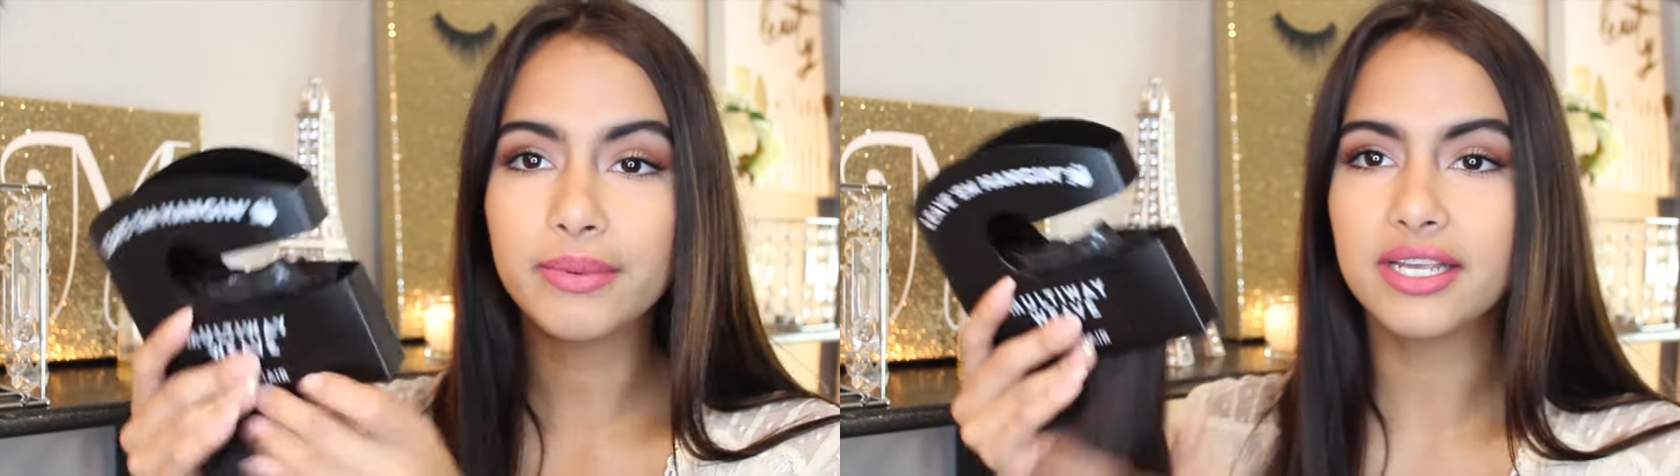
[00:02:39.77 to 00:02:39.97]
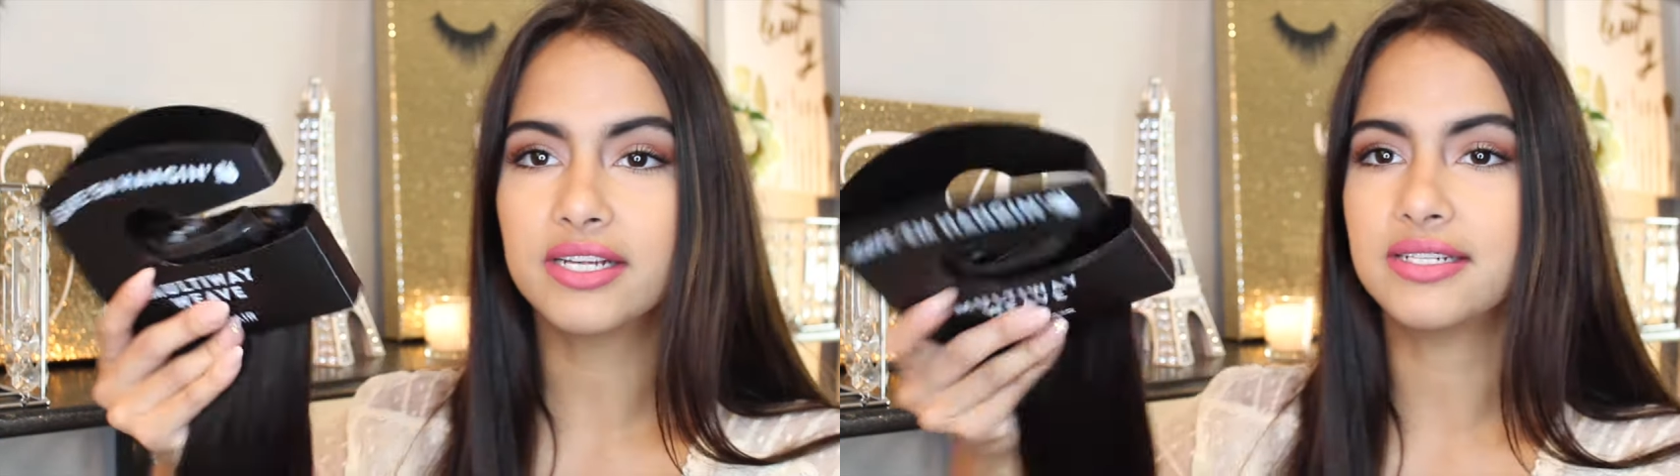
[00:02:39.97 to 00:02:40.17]

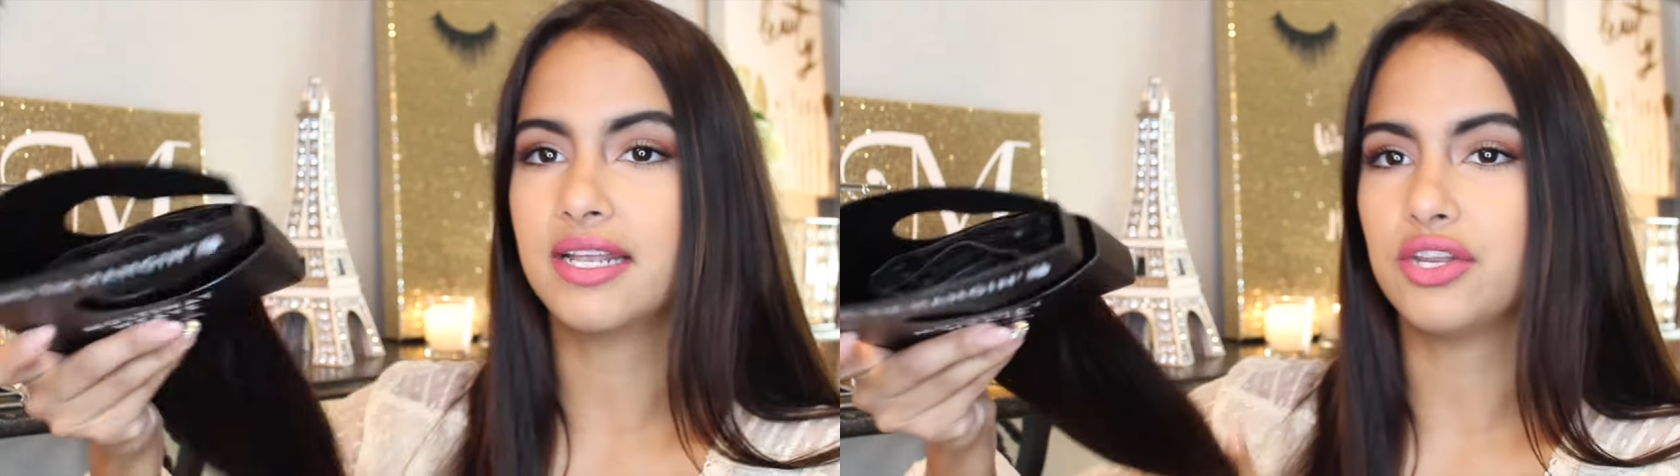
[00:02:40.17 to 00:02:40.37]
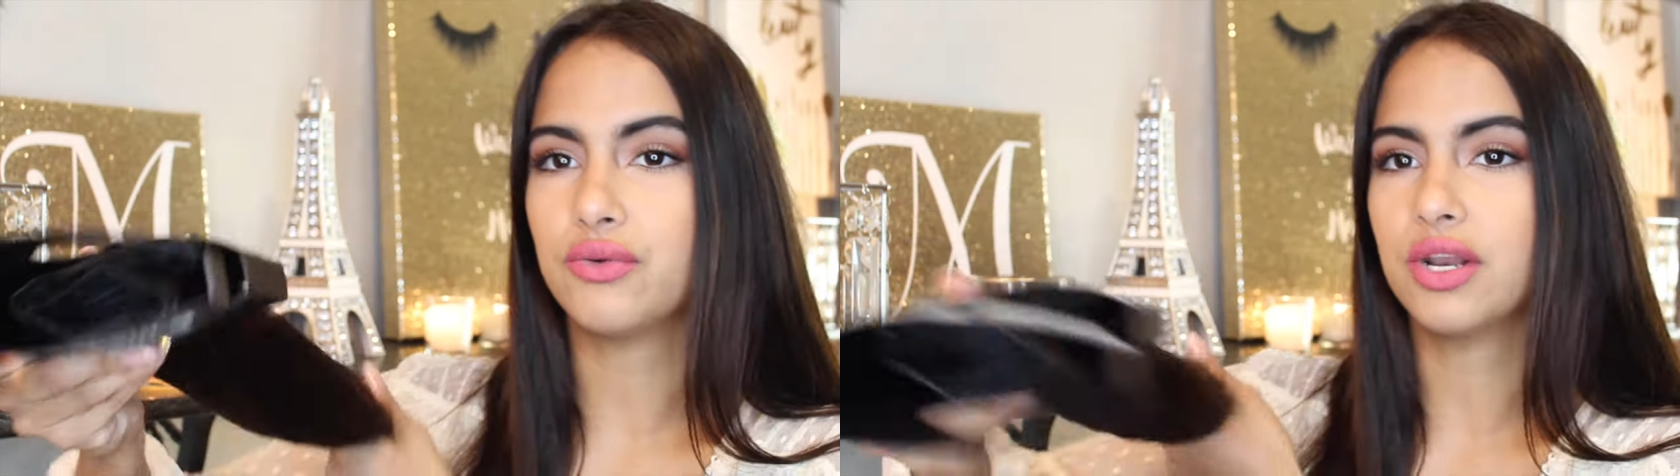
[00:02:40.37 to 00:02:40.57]
because
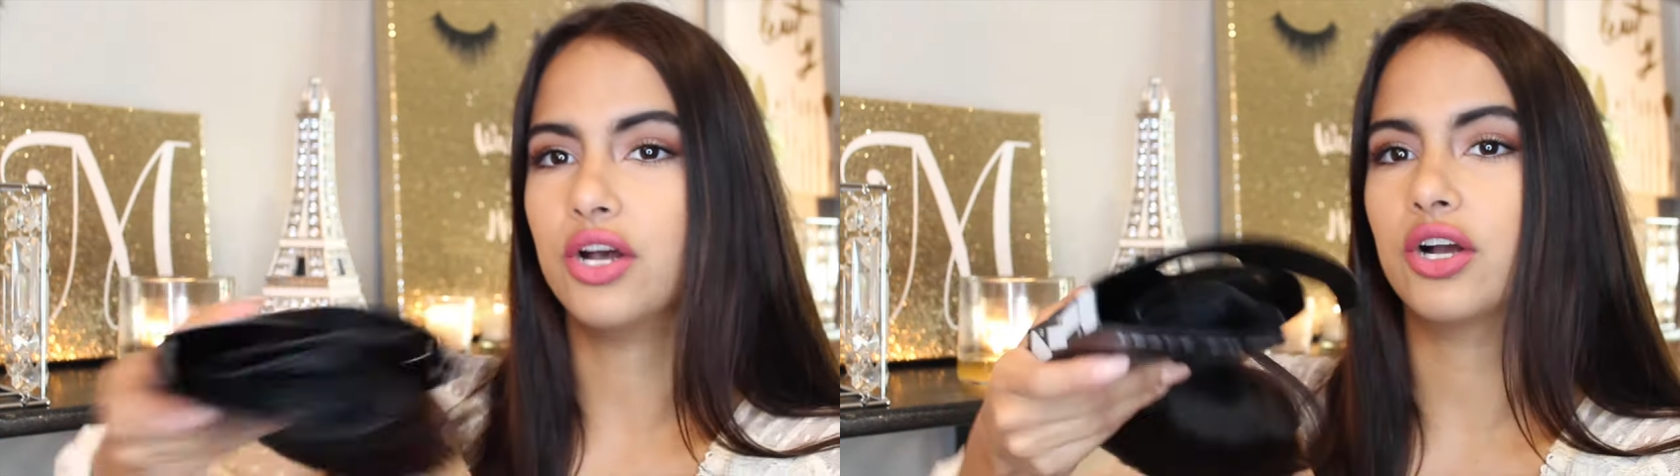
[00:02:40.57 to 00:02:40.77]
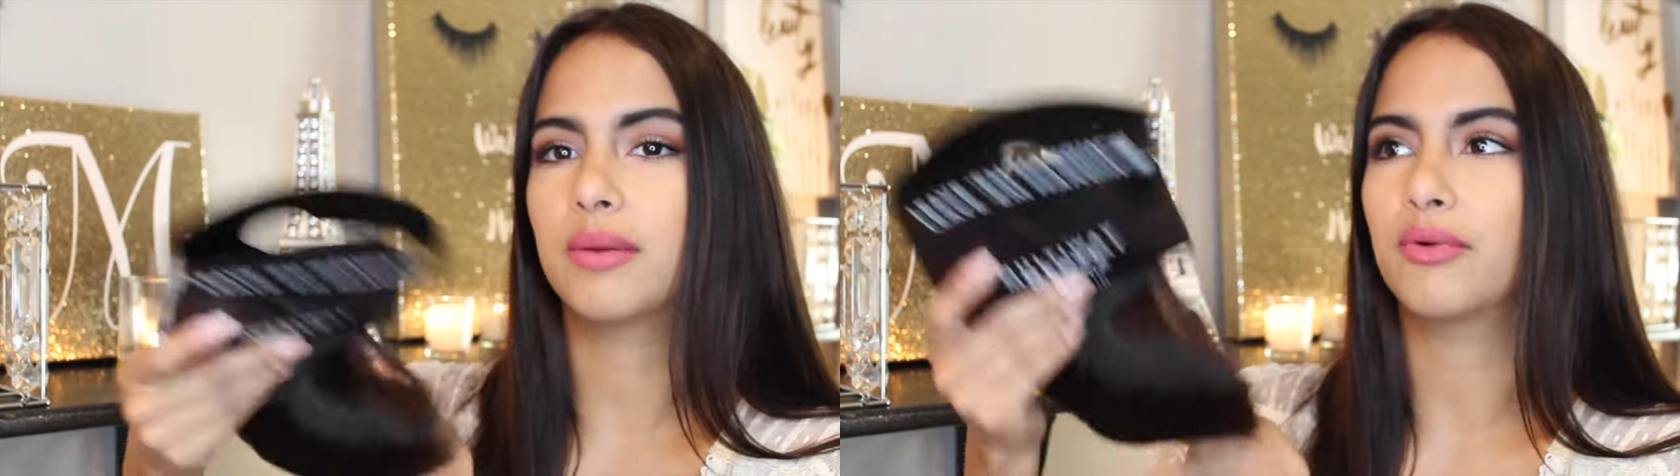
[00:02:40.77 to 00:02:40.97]
then you can
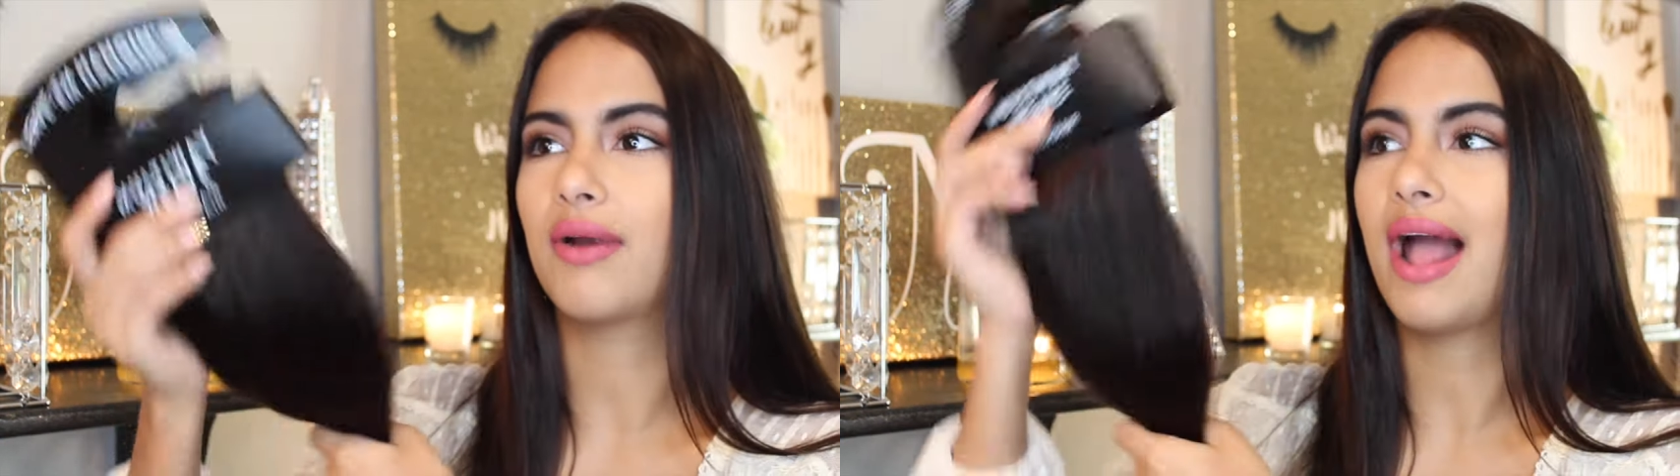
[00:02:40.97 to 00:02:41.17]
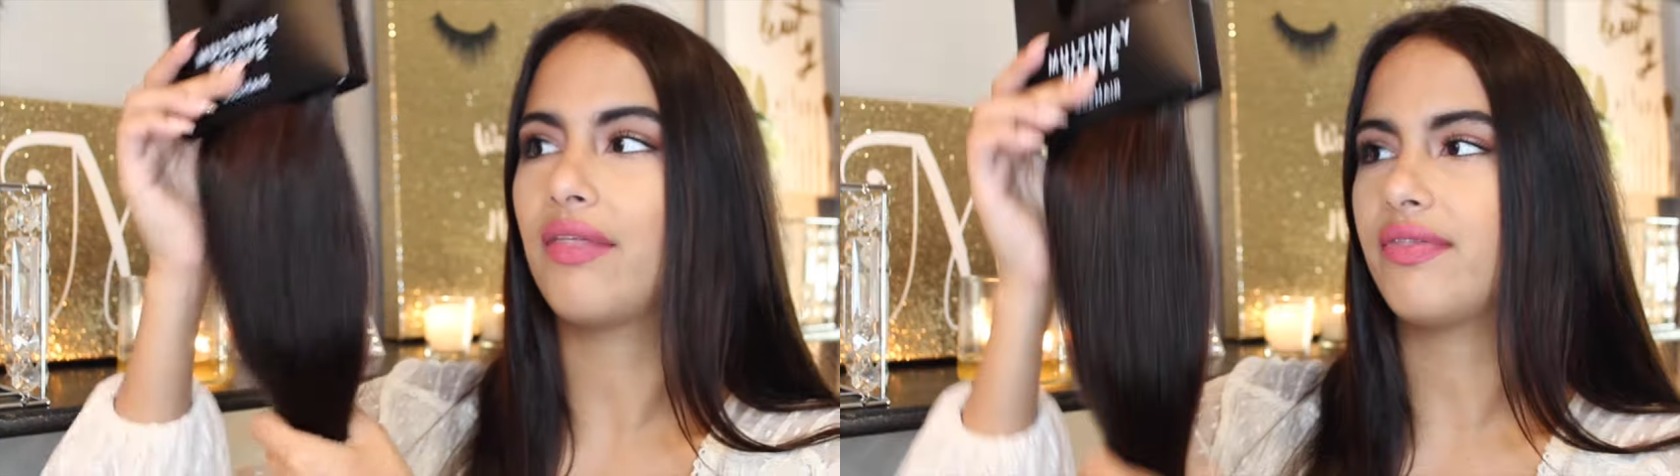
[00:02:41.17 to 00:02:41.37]
hook them
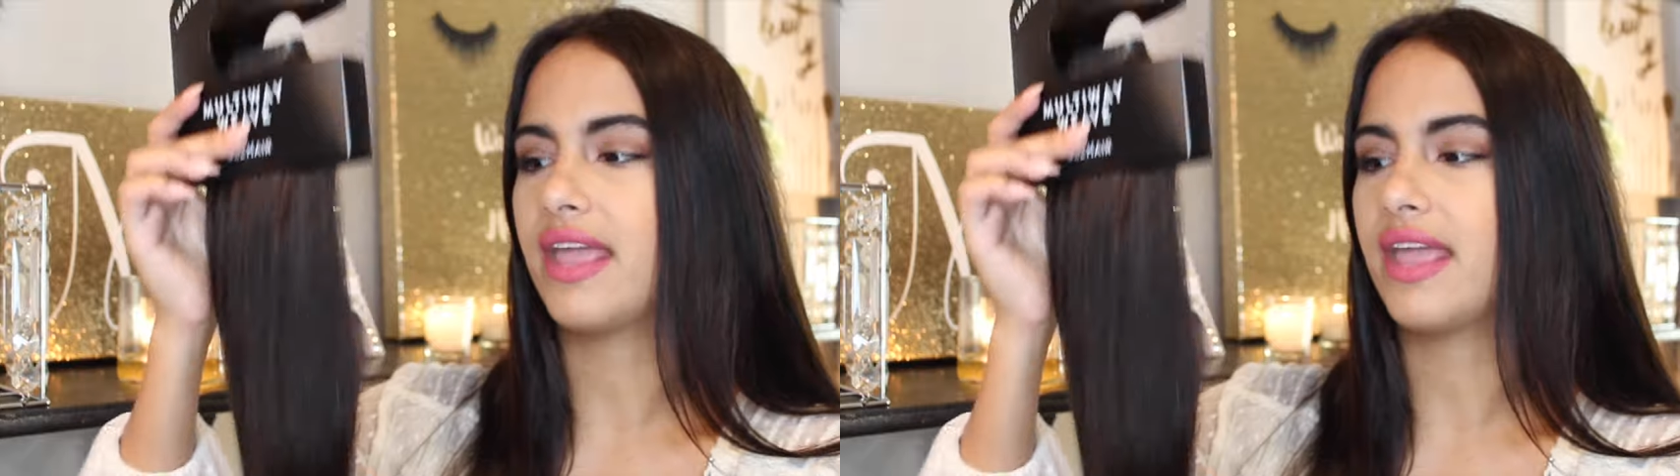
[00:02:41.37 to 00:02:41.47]
around